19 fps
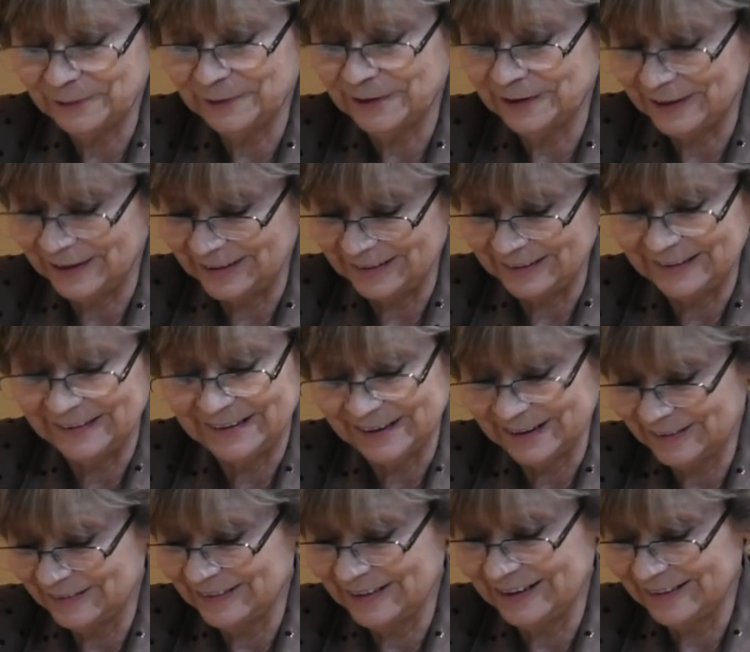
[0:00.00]
different, let me
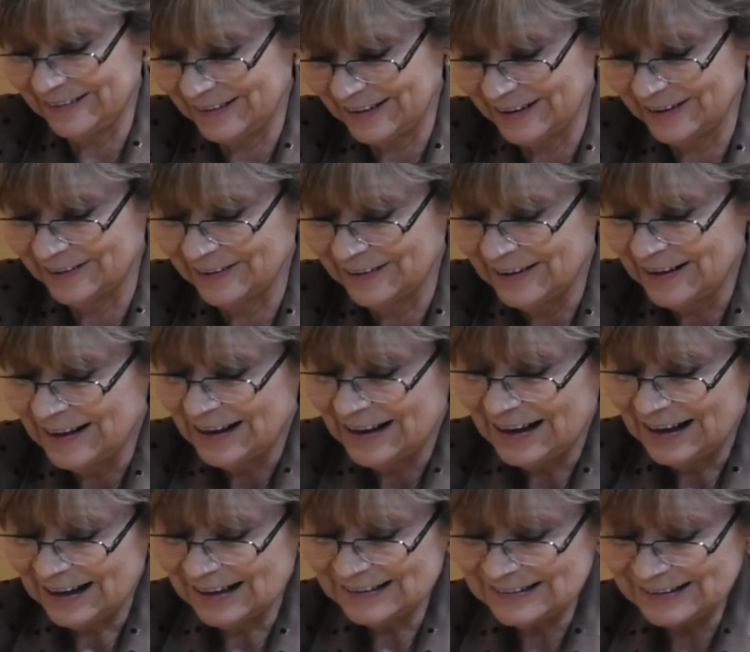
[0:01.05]
tell you.
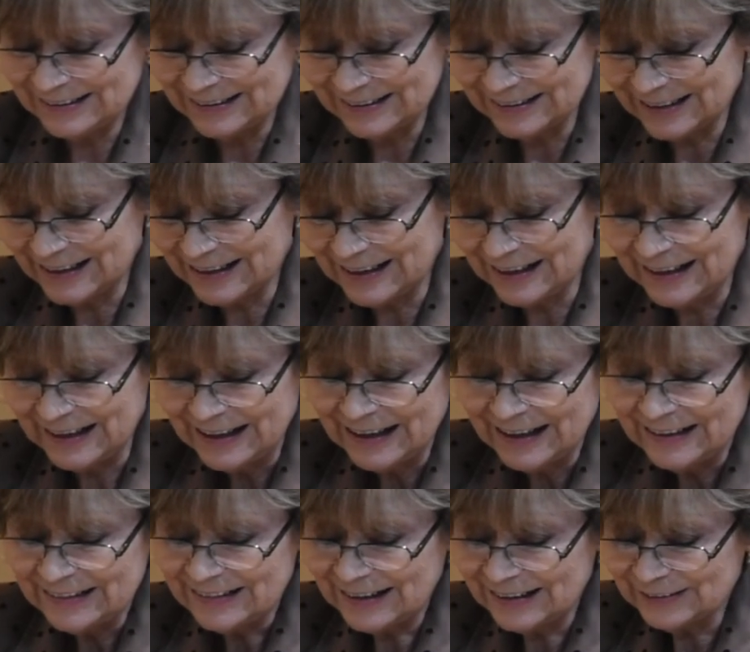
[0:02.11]
And so,
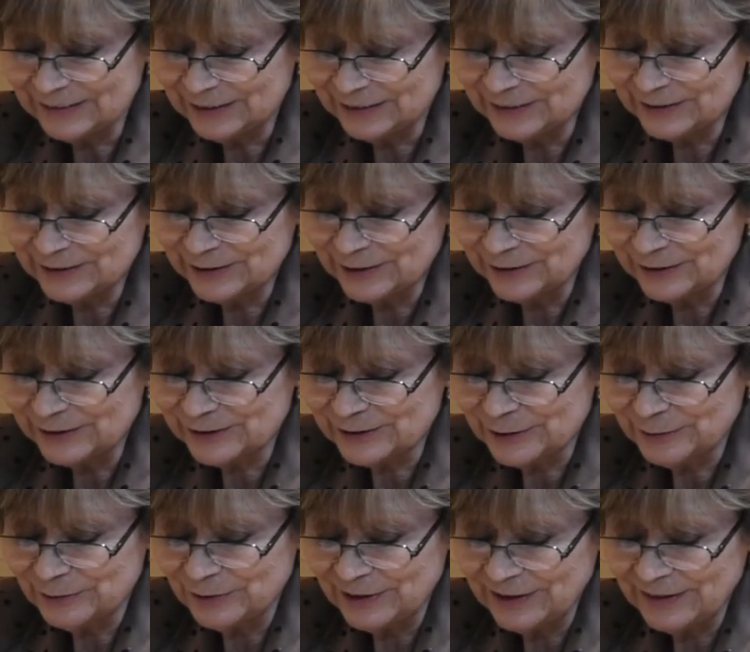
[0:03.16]

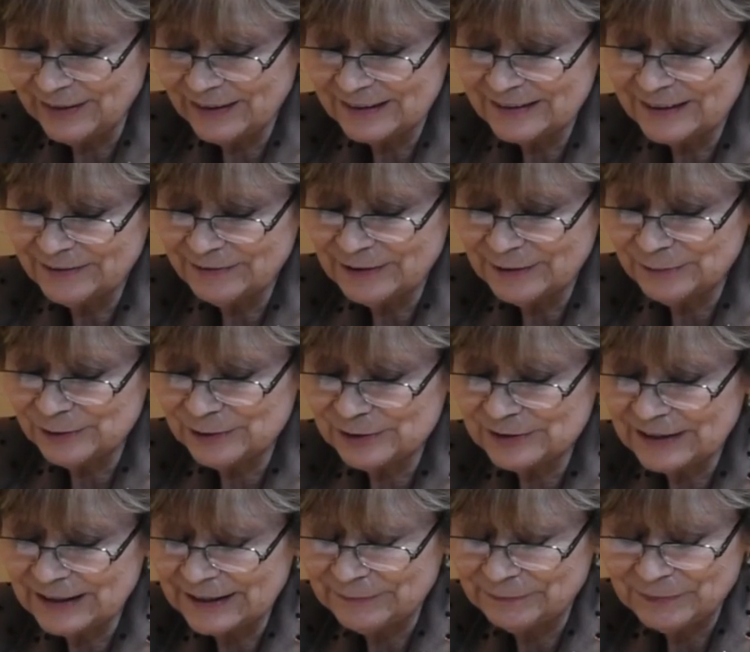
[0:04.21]
not just
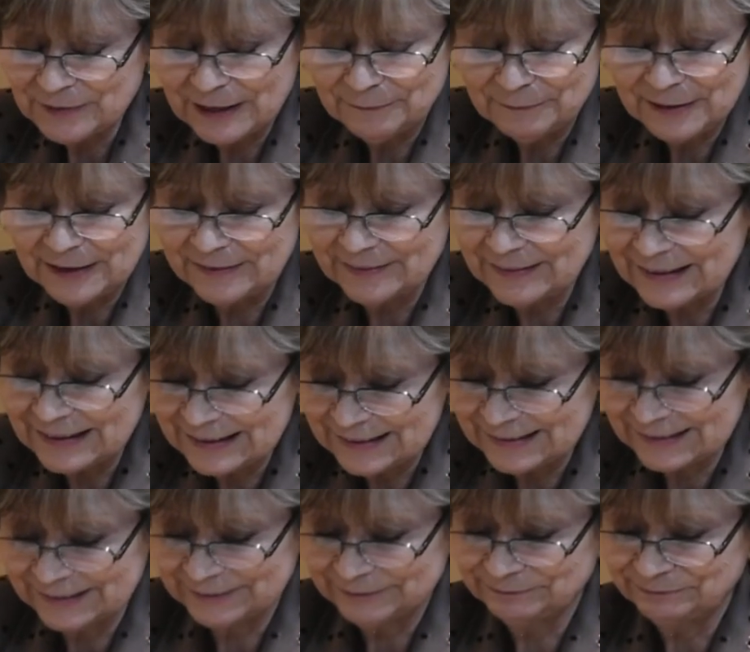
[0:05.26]
us um,
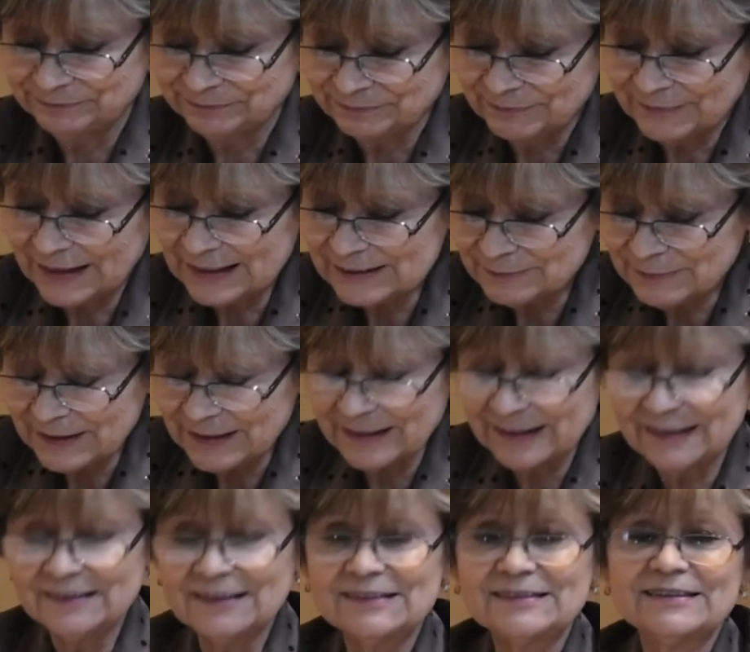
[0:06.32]
as leaders,
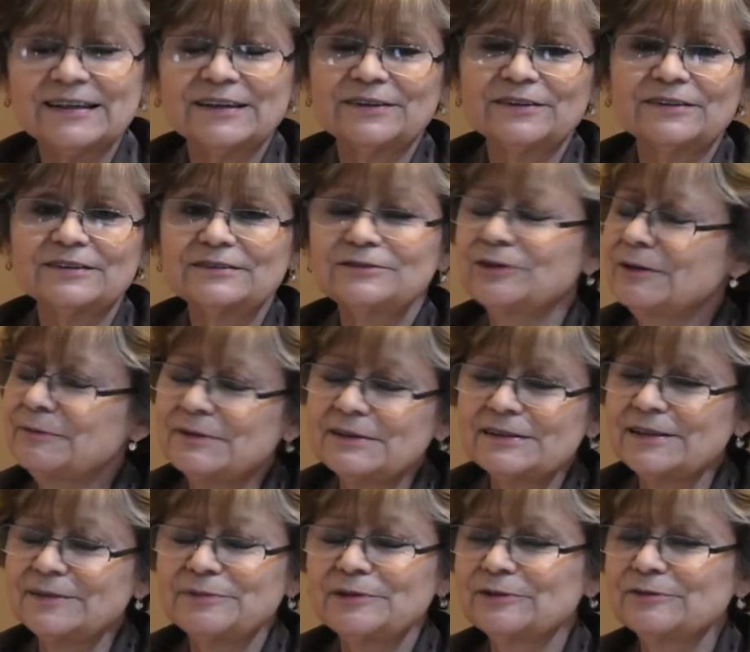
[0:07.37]
but we all
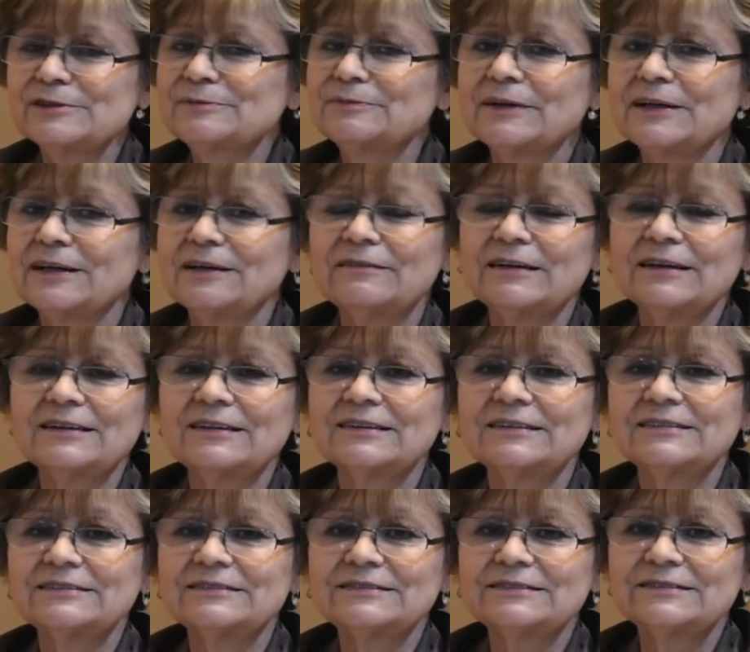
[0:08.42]
need to learn to
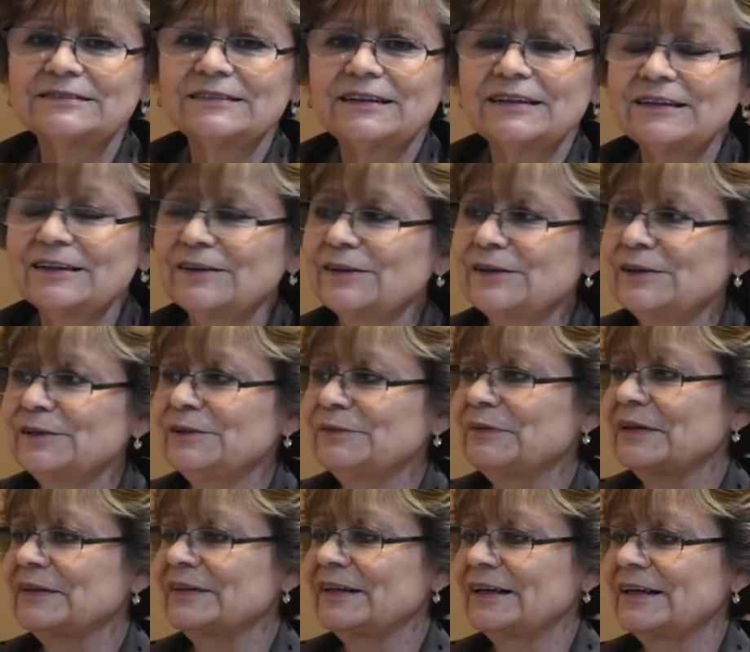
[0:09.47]
wait on the
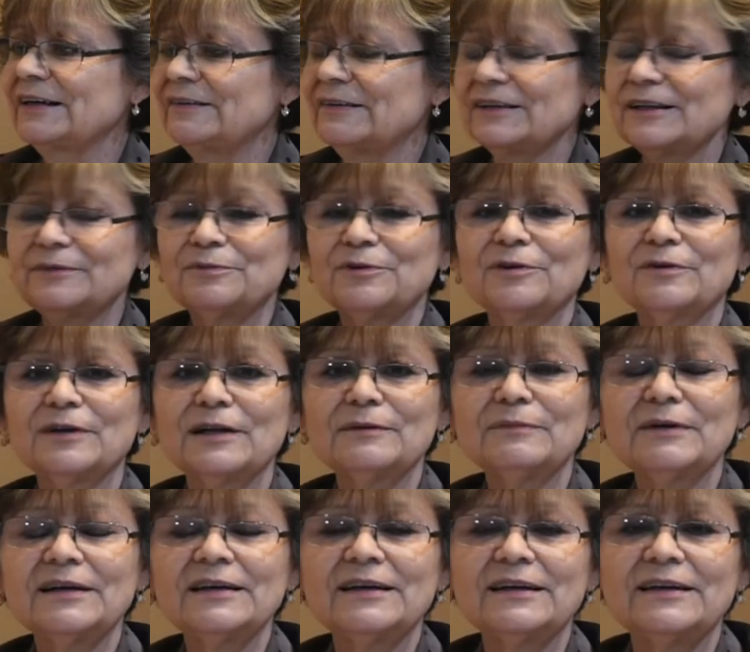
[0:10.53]
Lord. I didn't used
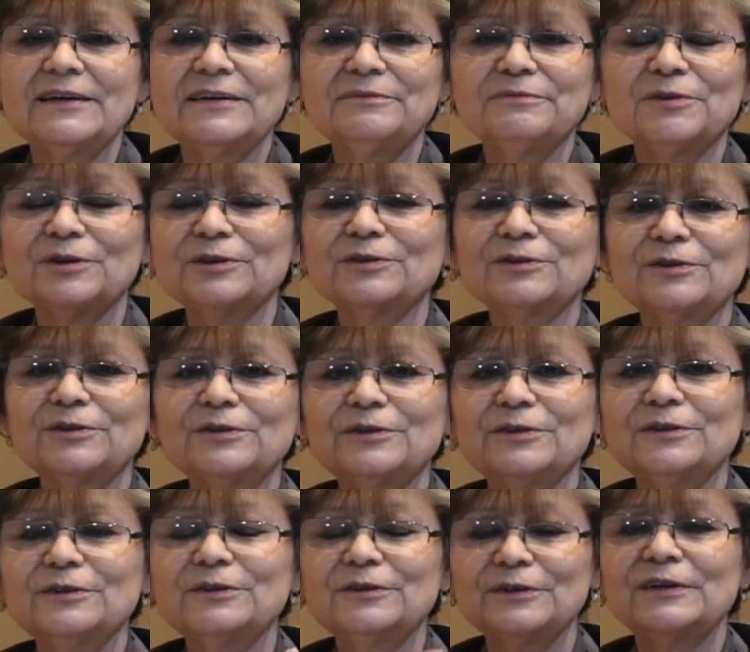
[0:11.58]
to wait. I'd
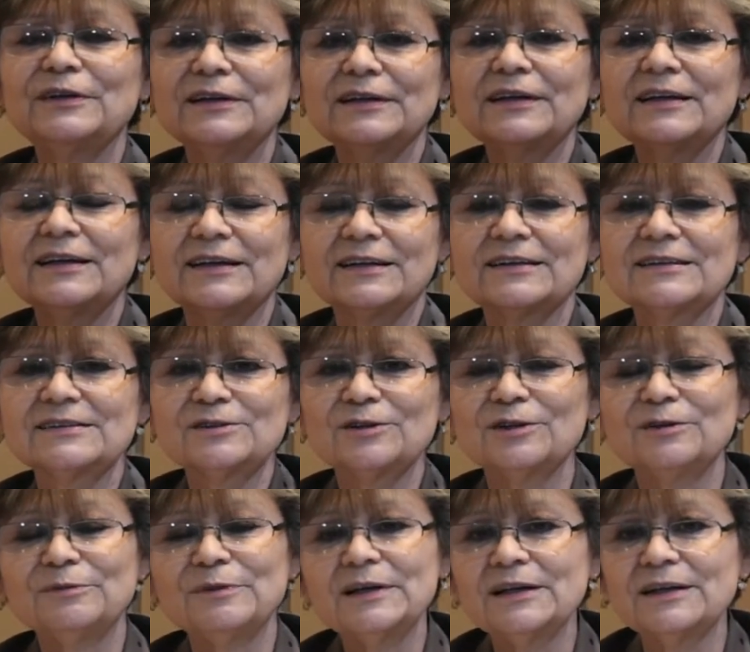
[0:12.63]
find out the problem and
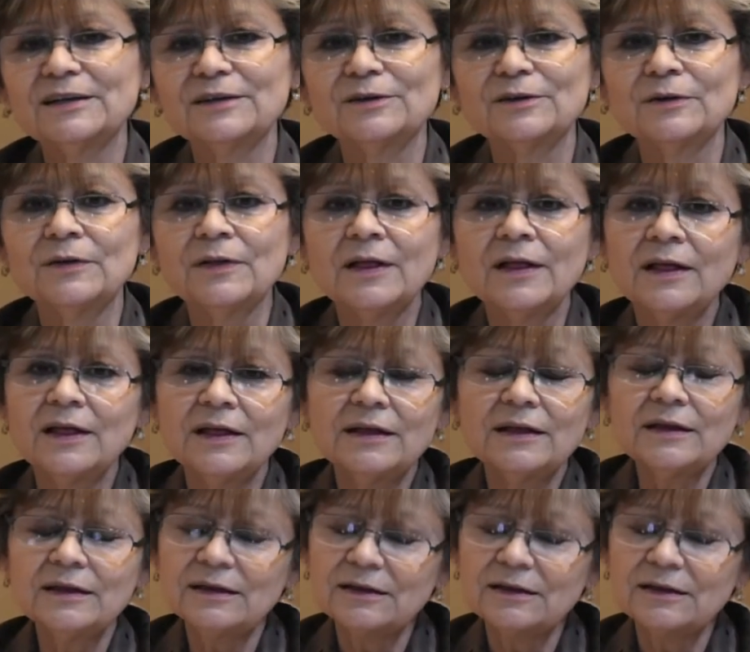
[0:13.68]
fast I wanted to